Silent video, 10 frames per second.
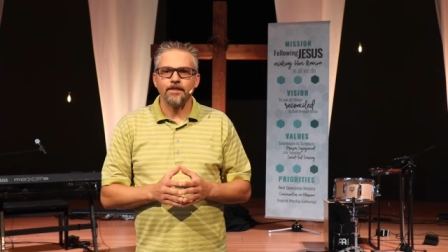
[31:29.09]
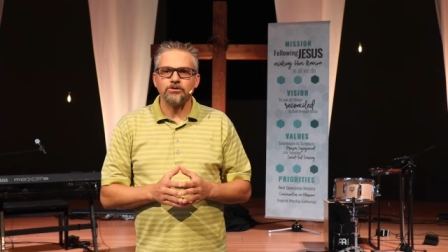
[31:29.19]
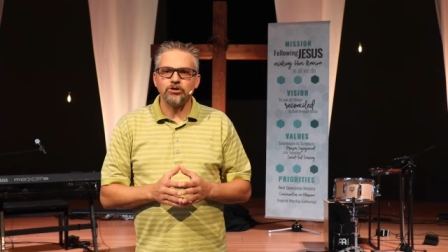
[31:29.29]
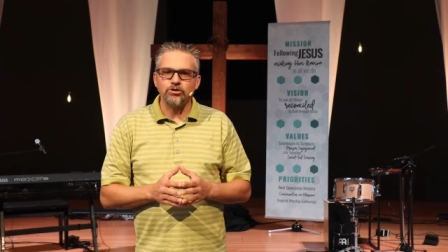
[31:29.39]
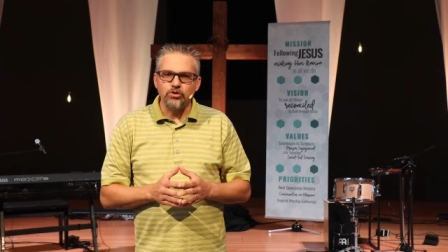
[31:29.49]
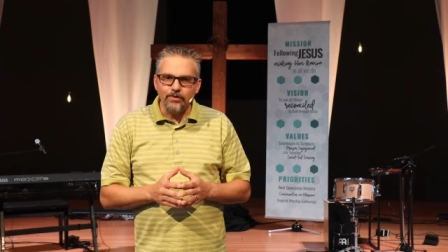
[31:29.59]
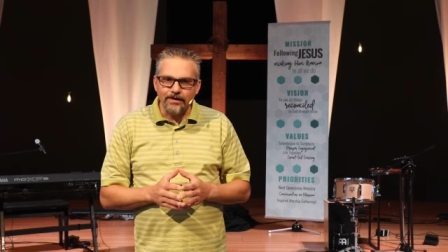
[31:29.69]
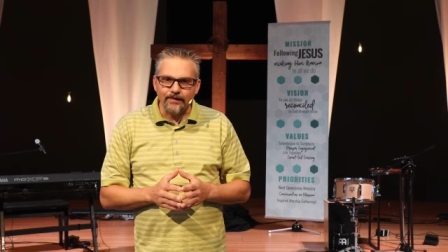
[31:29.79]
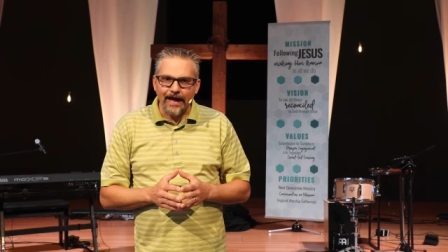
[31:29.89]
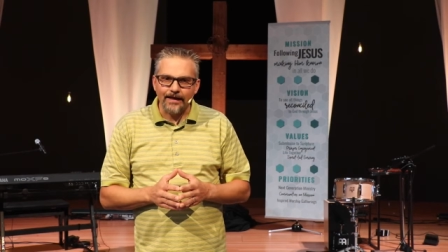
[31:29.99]
to
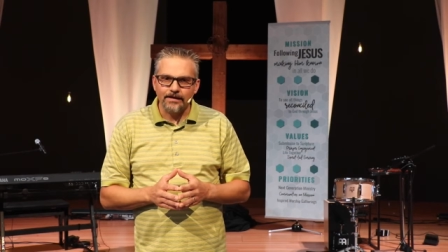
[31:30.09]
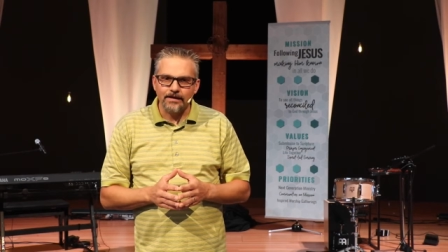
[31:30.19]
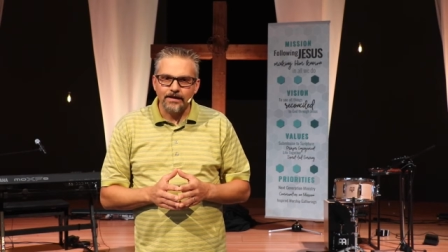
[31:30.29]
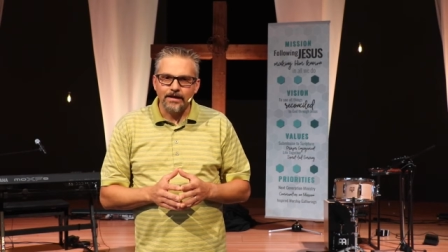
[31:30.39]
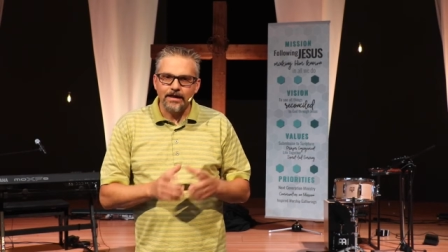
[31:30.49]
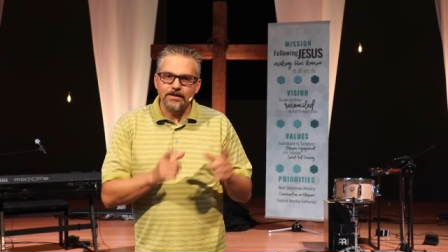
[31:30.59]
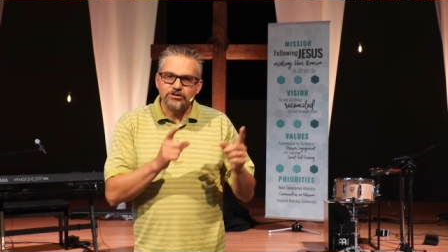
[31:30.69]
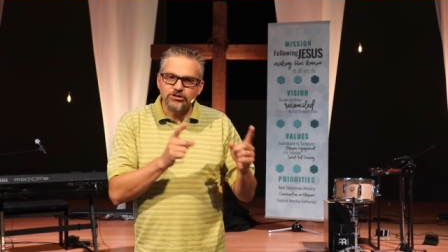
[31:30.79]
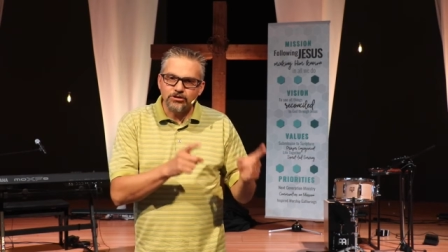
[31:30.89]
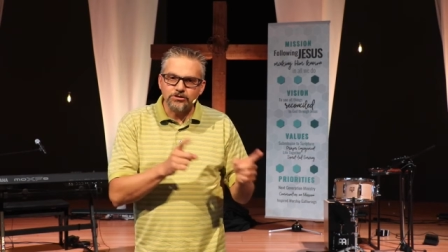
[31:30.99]
doing that in a
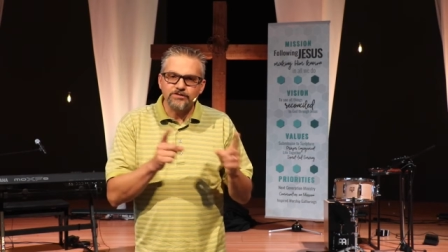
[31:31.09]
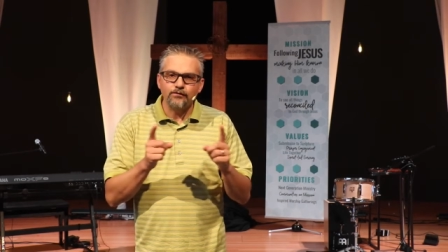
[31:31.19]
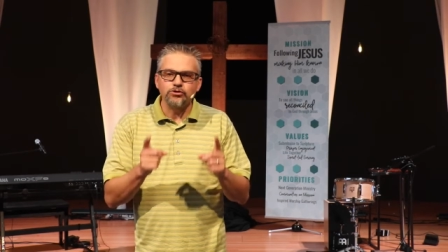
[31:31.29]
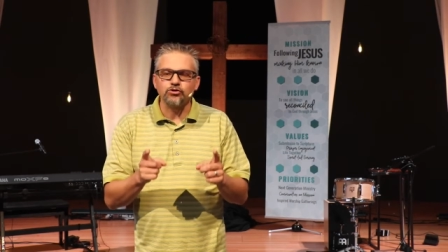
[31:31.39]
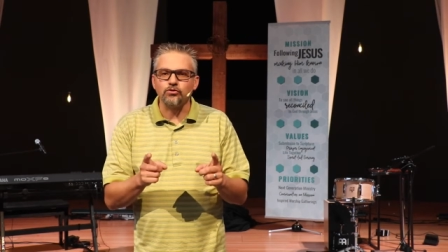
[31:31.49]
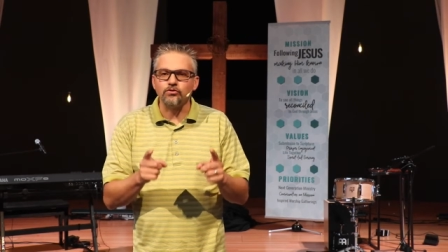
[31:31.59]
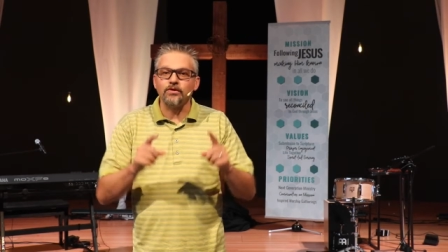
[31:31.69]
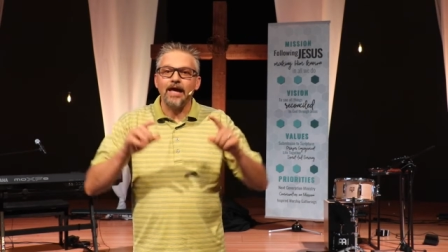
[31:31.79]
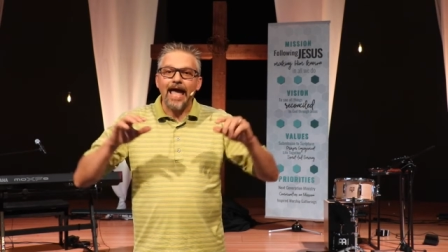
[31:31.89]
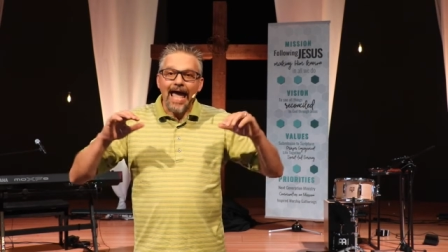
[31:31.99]
search for truth
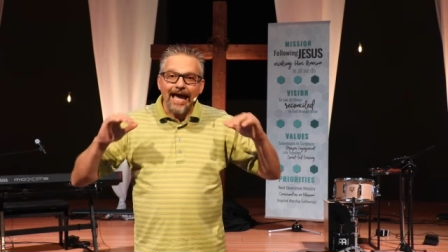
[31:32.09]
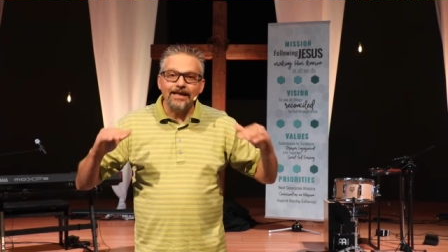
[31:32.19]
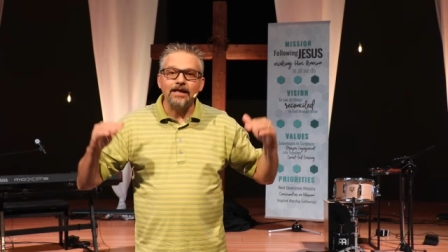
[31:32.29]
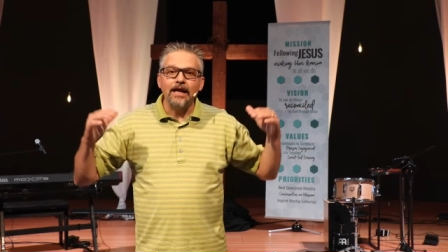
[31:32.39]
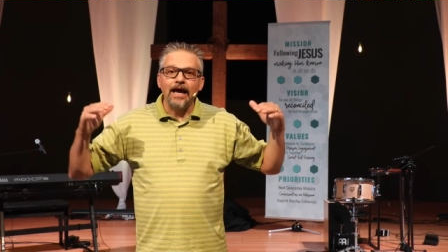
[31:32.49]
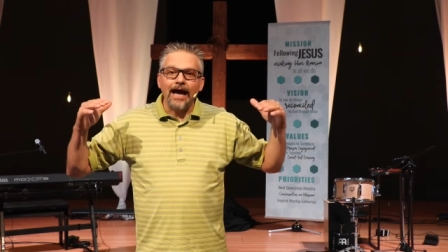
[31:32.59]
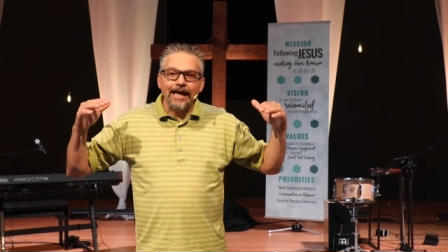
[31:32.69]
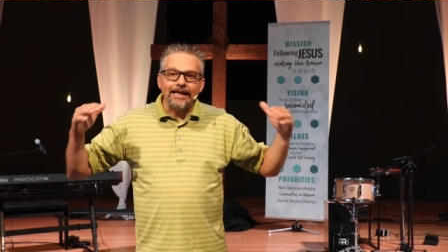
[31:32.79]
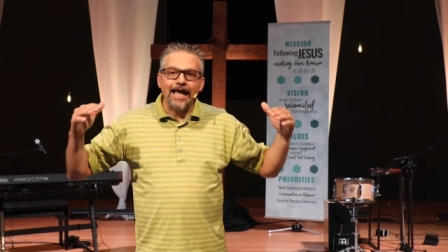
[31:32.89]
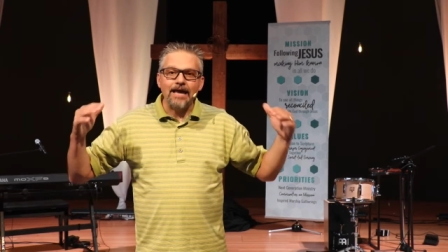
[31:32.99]
and
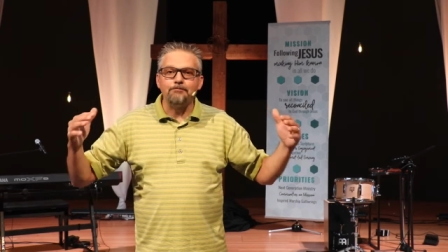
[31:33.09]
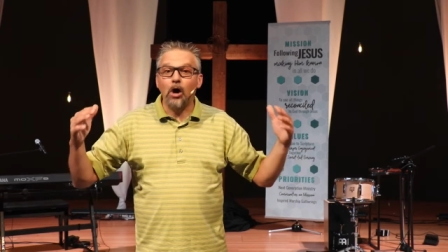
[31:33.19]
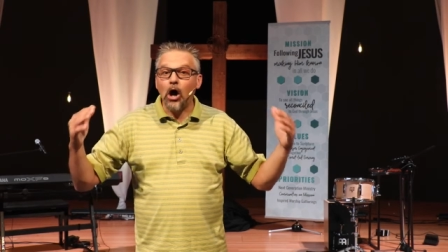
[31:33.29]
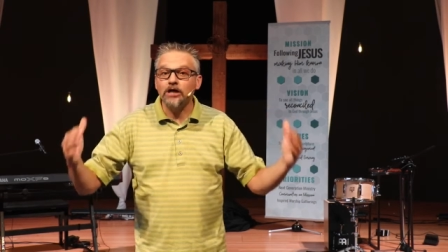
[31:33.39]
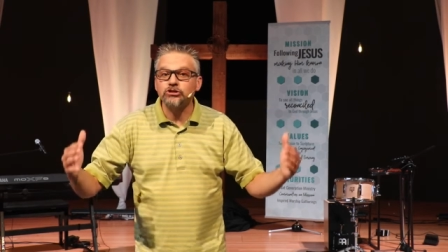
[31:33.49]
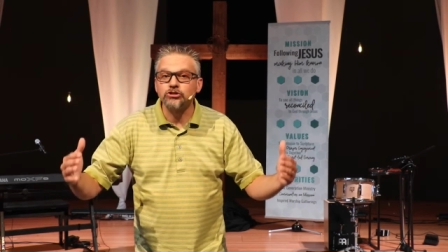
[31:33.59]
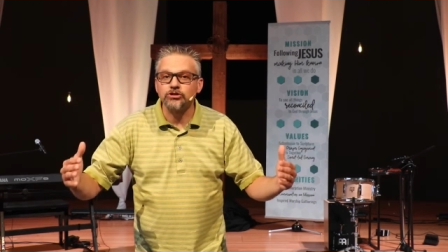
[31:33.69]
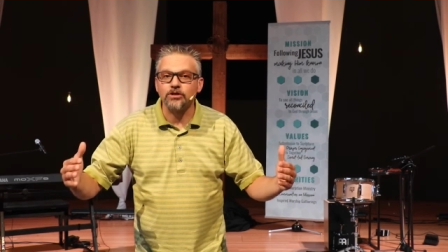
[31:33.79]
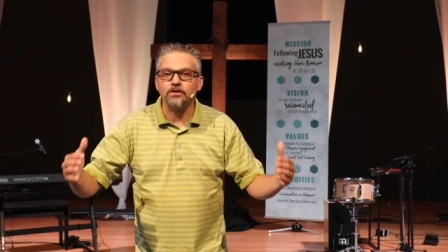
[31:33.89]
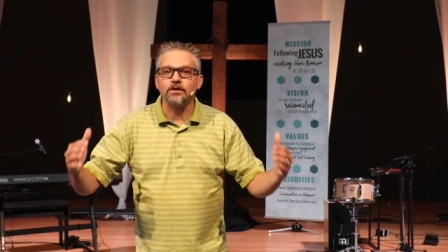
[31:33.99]
in a
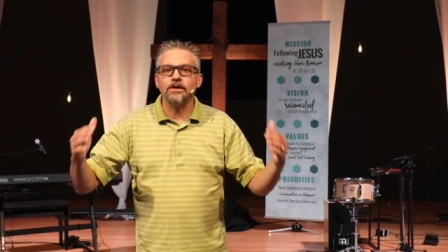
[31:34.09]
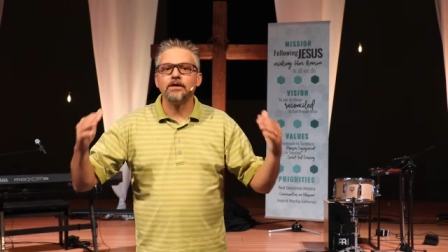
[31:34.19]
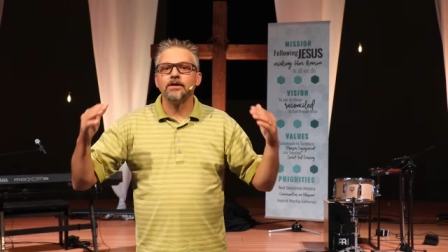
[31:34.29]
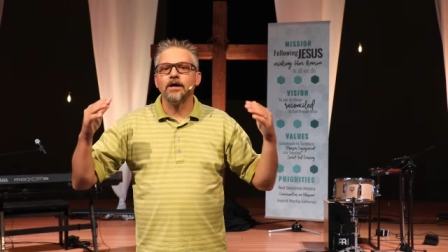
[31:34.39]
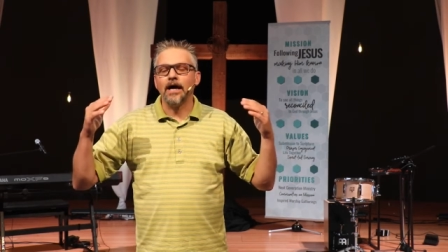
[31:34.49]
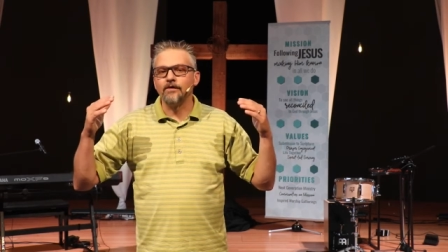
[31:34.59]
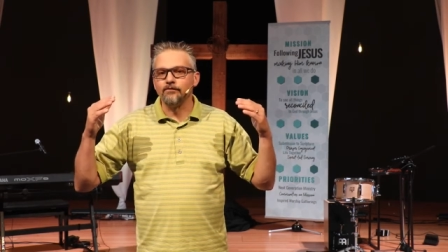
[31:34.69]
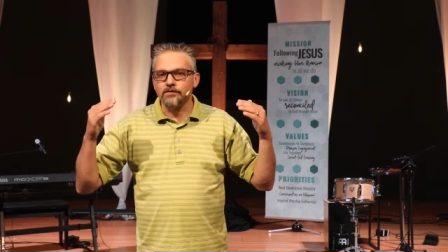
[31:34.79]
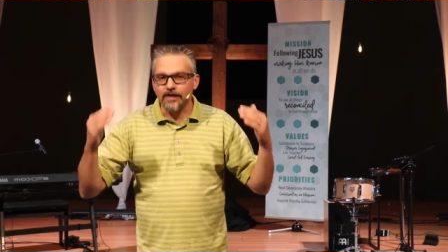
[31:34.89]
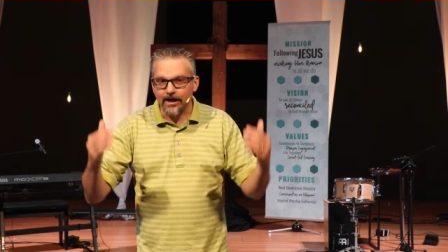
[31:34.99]
posture of
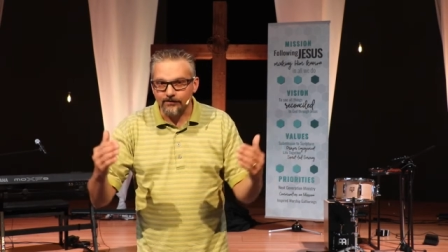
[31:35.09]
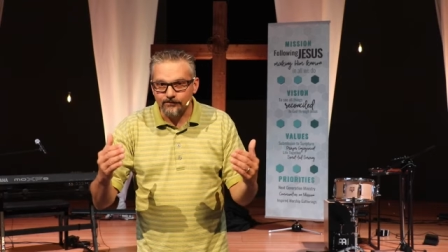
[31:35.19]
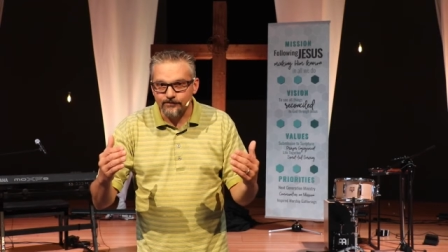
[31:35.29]
love.